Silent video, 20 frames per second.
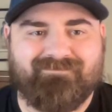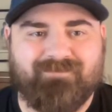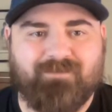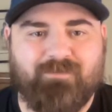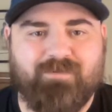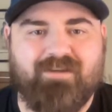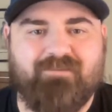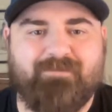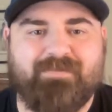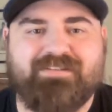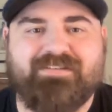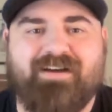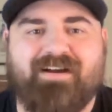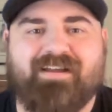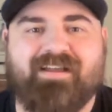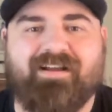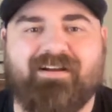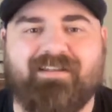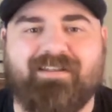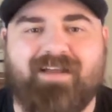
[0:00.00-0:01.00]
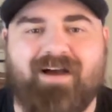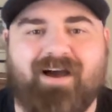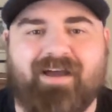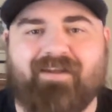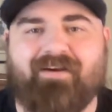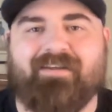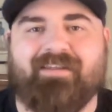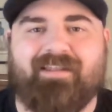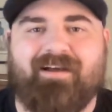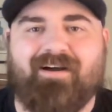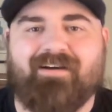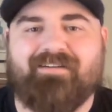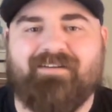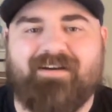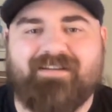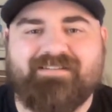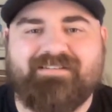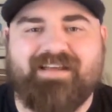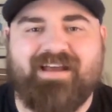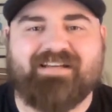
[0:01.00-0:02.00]
We have been talking a lot on Locked
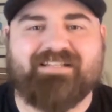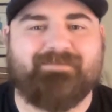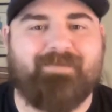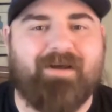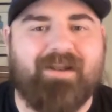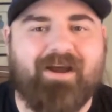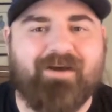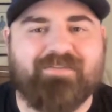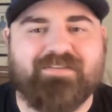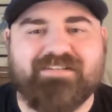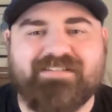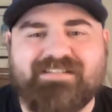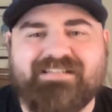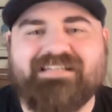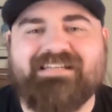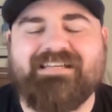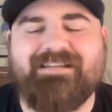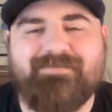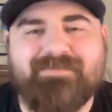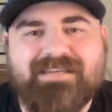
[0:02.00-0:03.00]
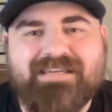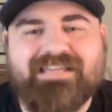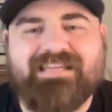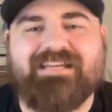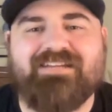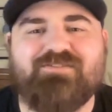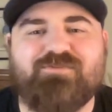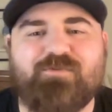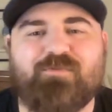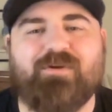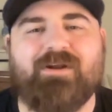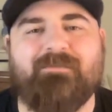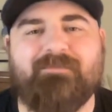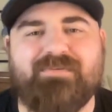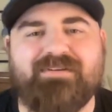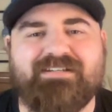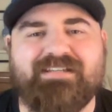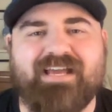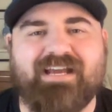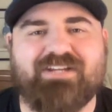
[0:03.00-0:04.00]
On Zags about how this team needs rim
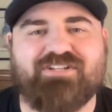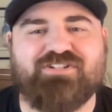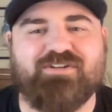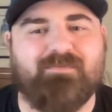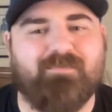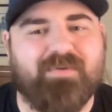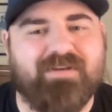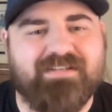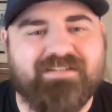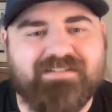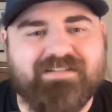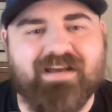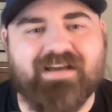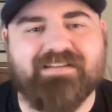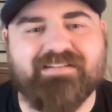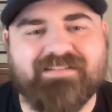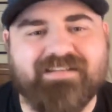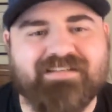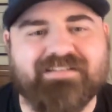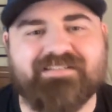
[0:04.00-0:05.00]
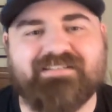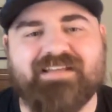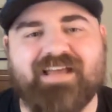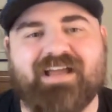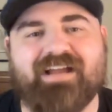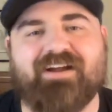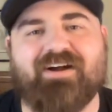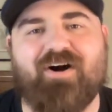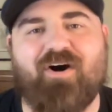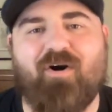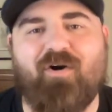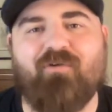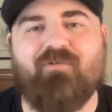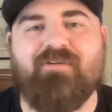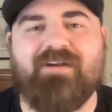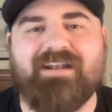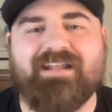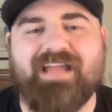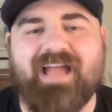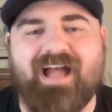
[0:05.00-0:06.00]
protection, but does Gonzaga
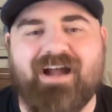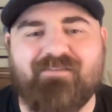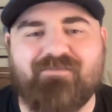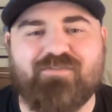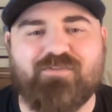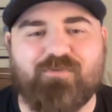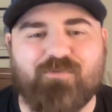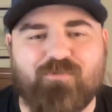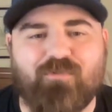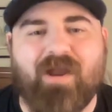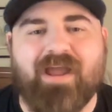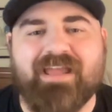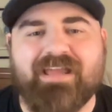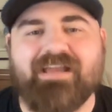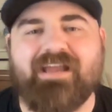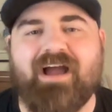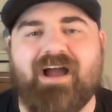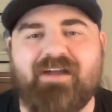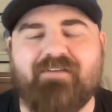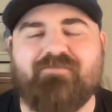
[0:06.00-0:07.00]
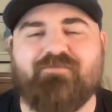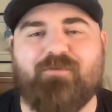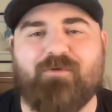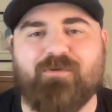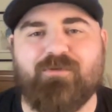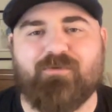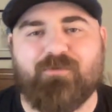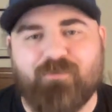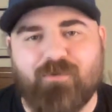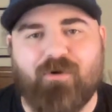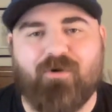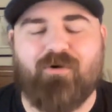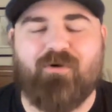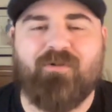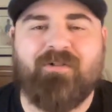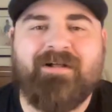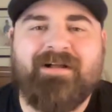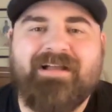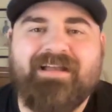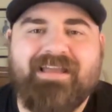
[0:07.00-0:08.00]
already have the right guy for the
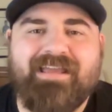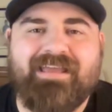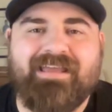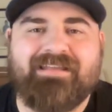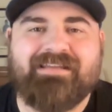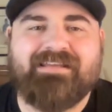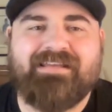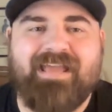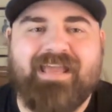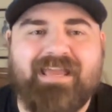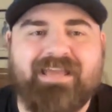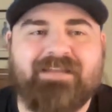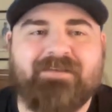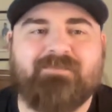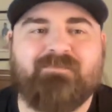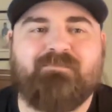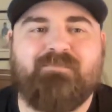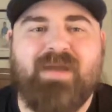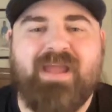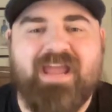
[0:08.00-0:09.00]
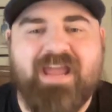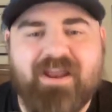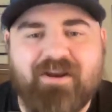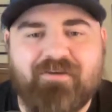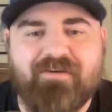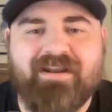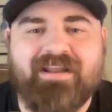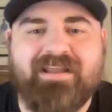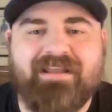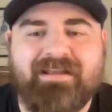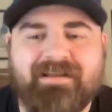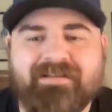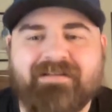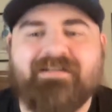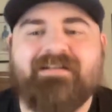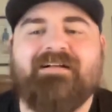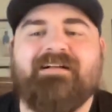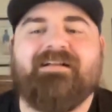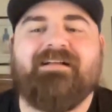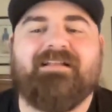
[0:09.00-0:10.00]
role in Kaden Perry?
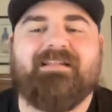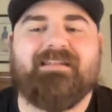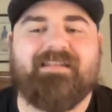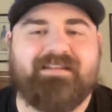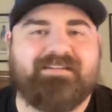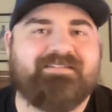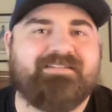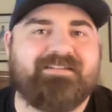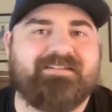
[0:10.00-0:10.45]
Let's